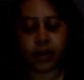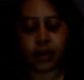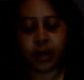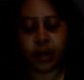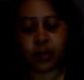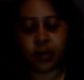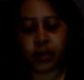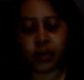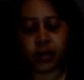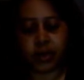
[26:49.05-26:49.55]

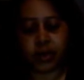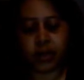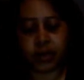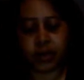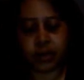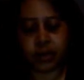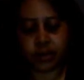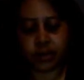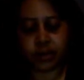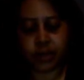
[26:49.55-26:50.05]
And what
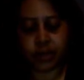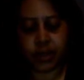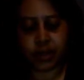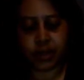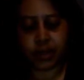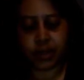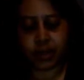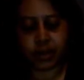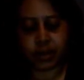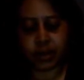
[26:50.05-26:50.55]
this one
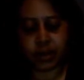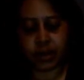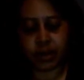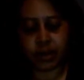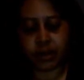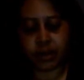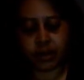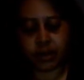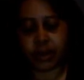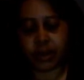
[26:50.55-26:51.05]
is, is
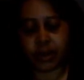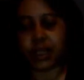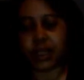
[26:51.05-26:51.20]
a